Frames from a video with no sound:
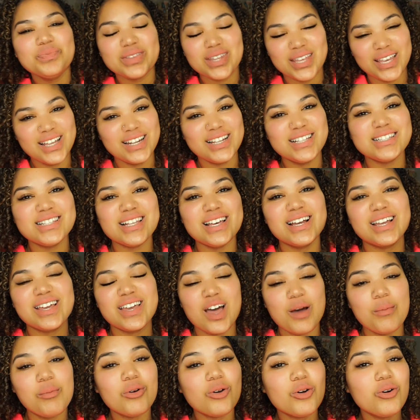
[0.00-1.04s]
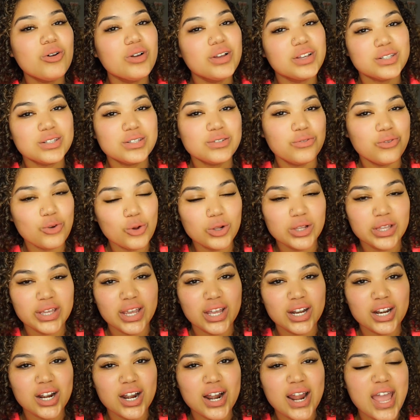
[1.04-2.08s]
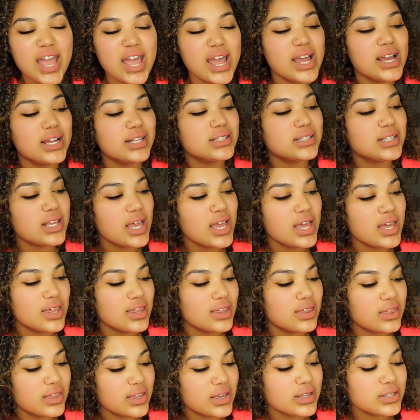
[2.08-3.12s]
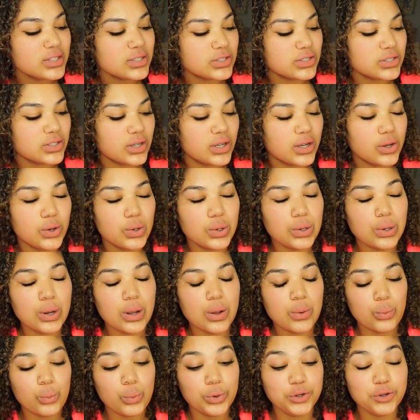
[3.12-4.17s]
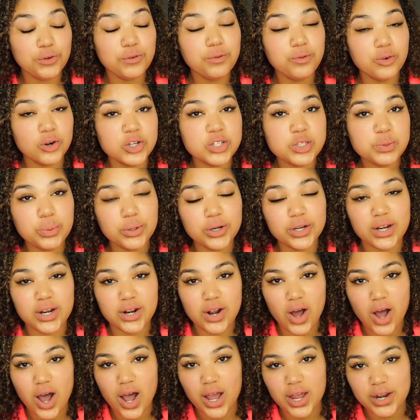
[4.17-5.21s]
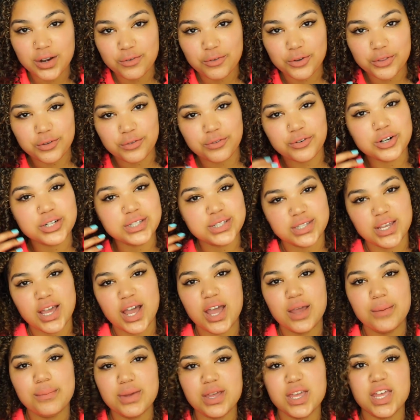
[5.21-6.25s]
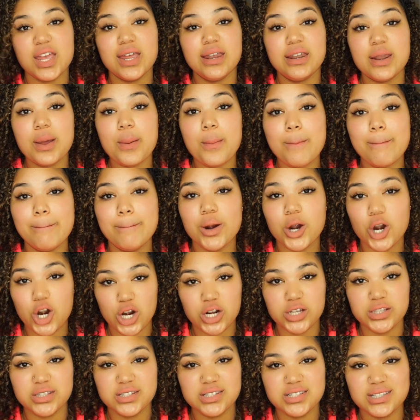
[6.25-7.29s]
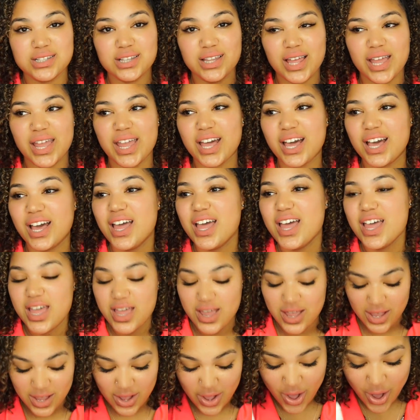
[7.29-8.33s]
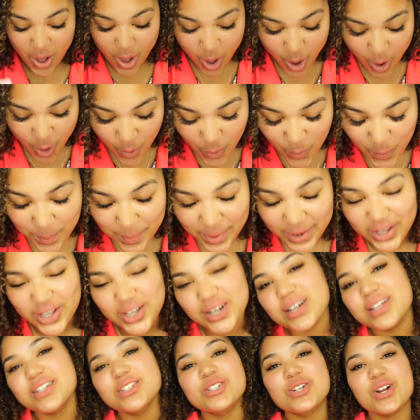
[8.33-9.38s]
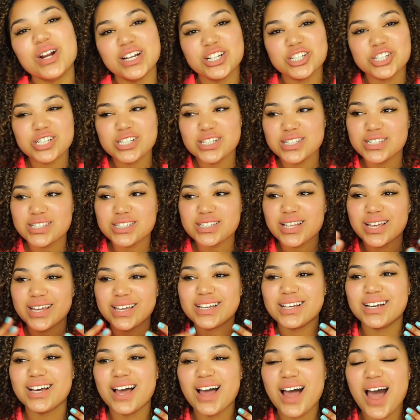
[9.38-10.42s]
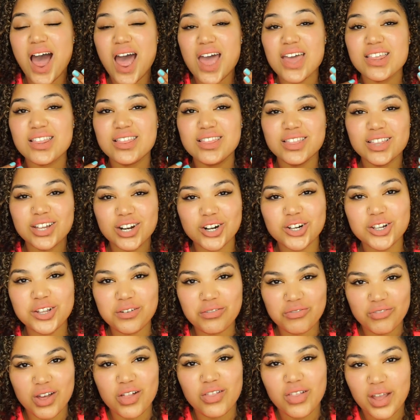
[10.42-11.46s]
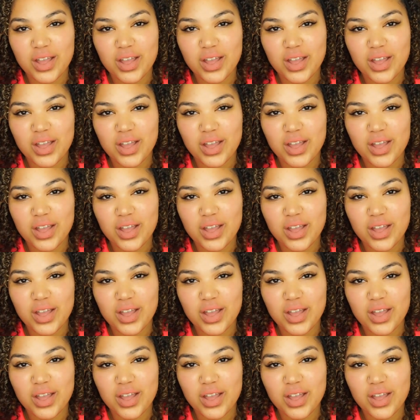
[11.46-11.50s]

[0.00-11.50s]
It is a chemical exfoliator, and this, when you first put it on for the first time, it burns. Like, oh my goodness gracious. Like, I literally felt